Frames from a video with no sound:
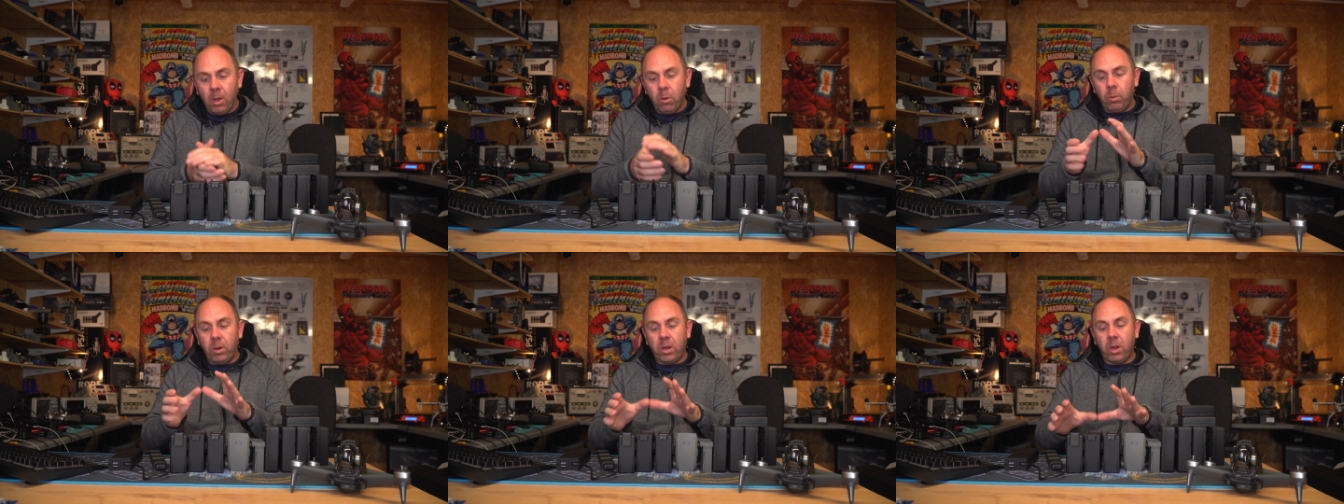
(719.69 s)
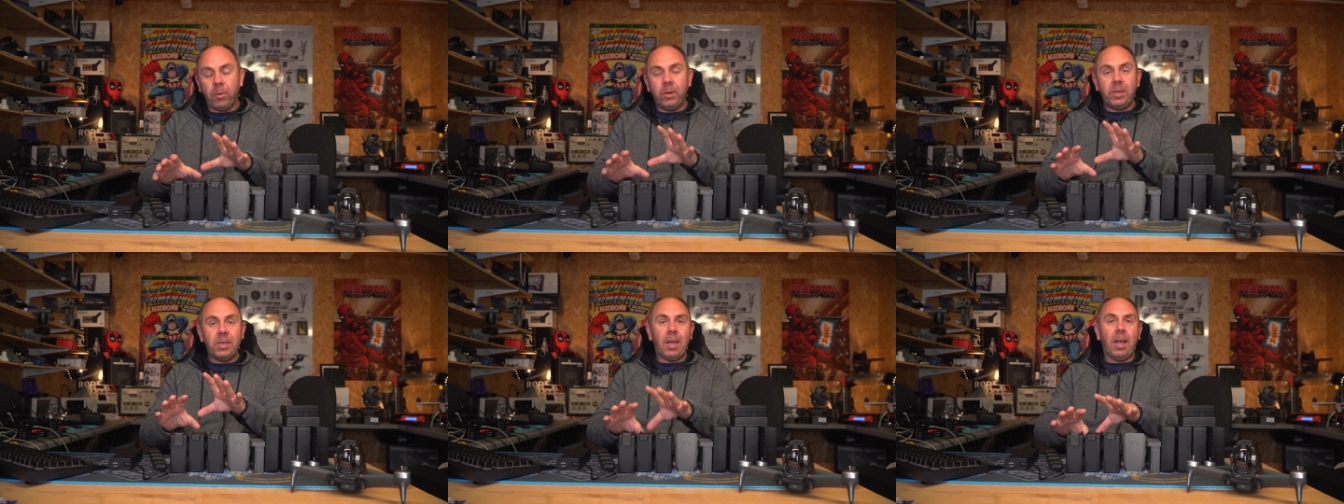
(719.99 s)
we're
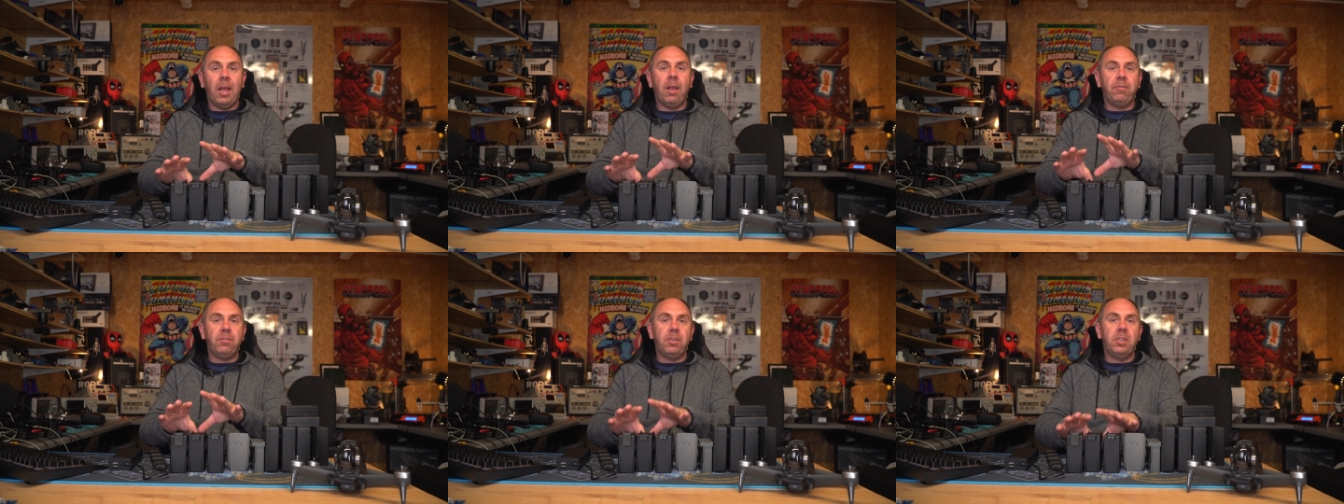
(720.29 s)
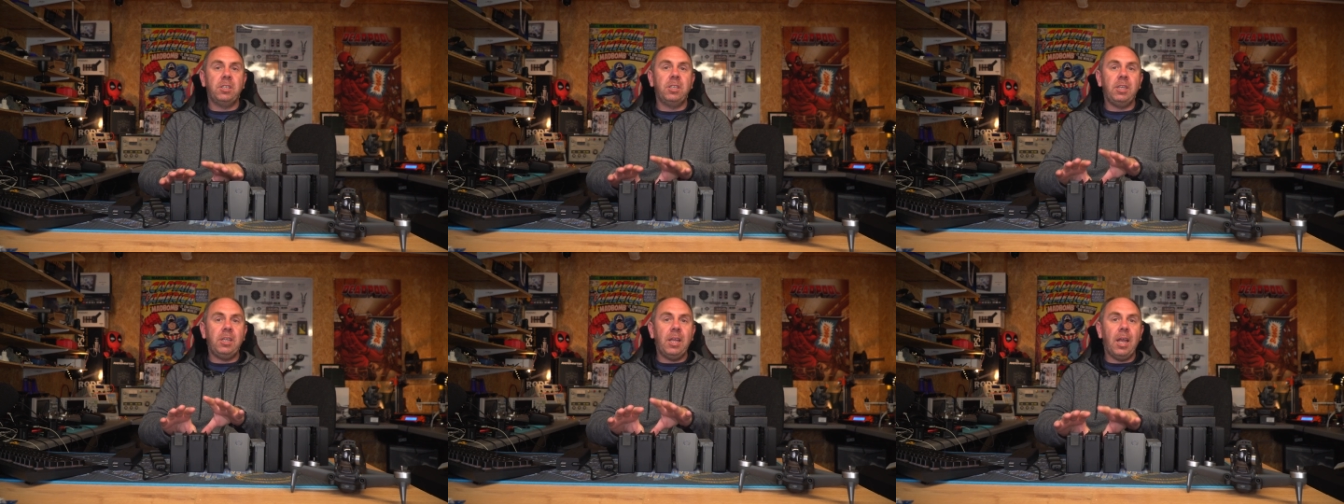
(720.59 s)
going to have to
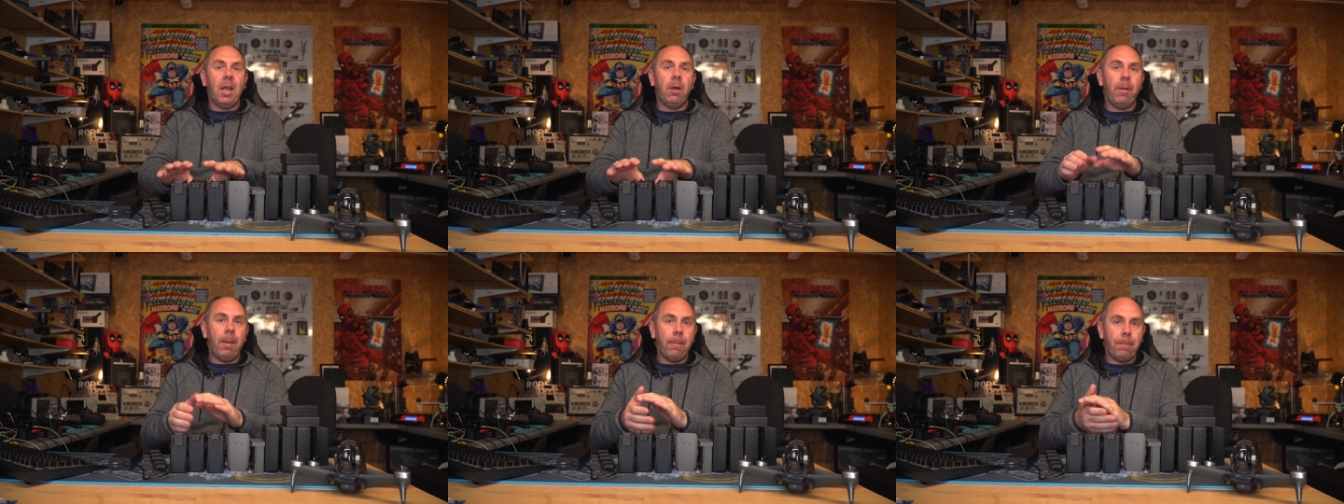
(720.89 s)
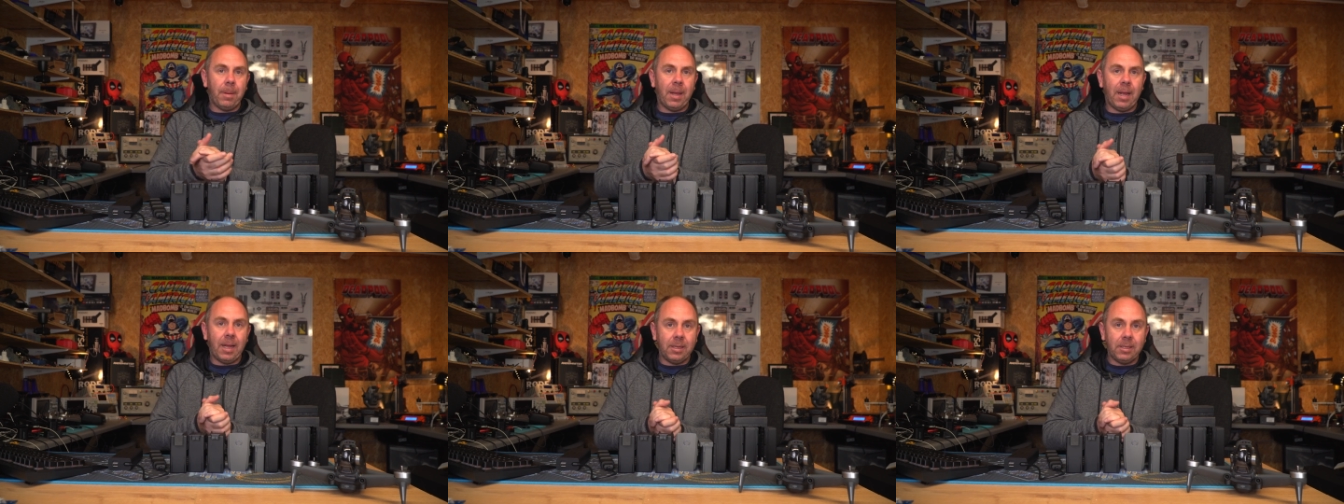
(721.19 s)
see how it
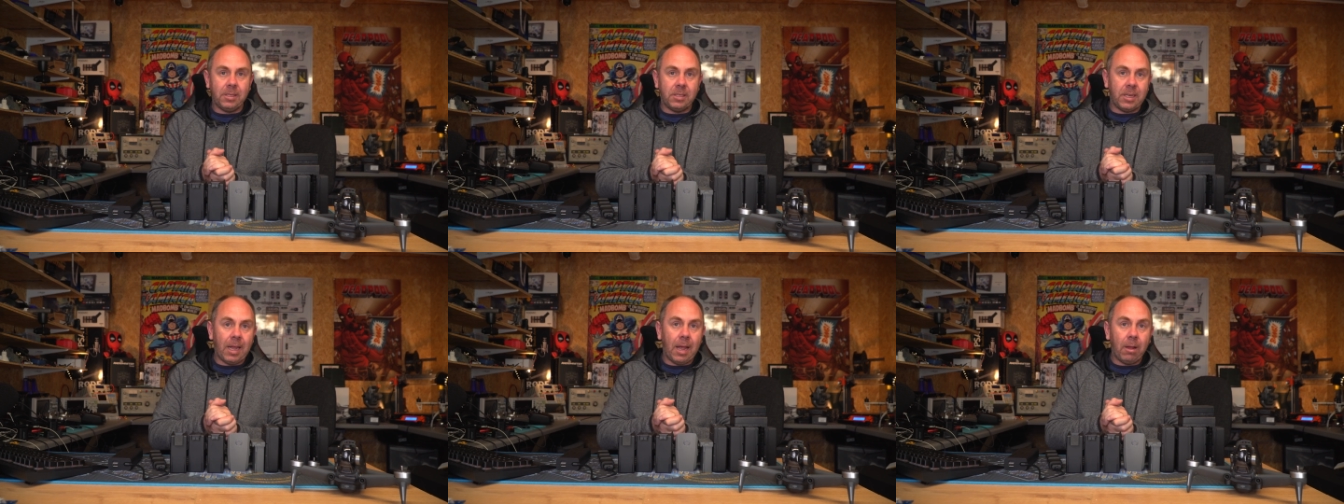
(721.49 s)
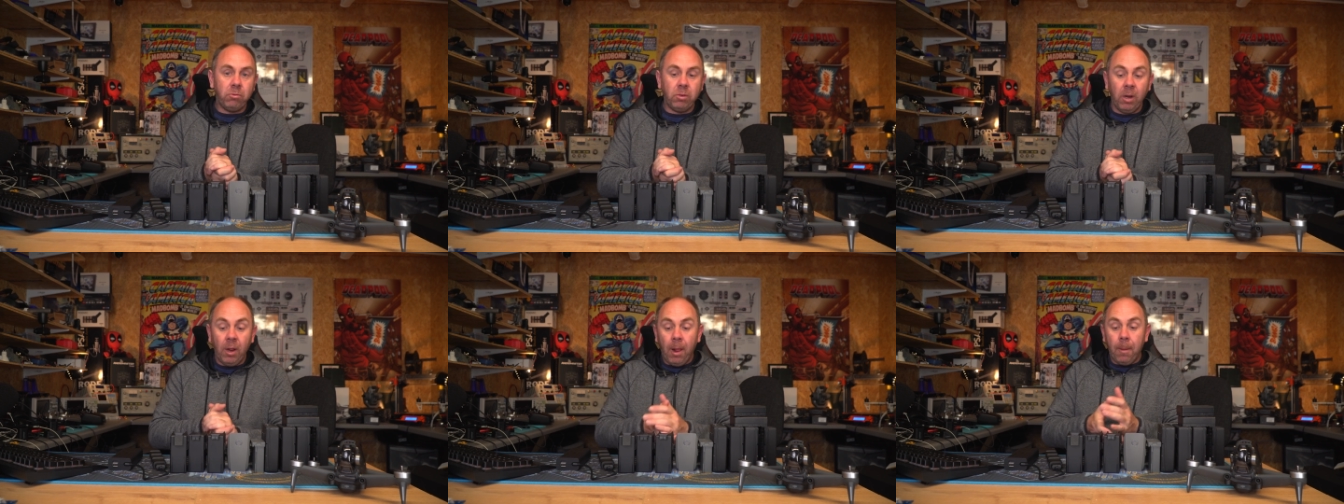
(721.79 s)
pans
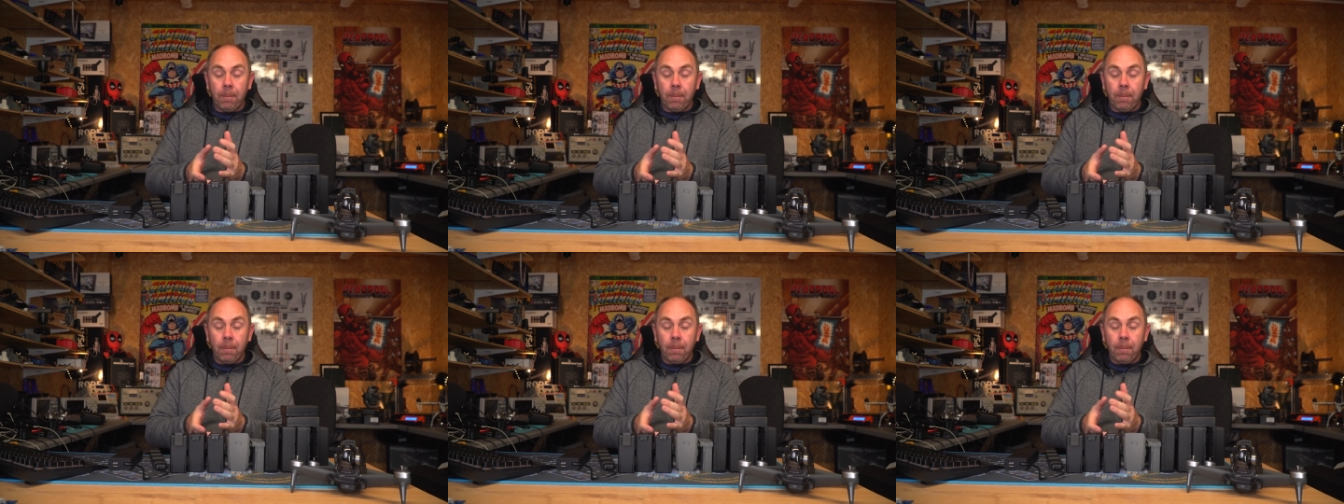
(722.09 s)
out.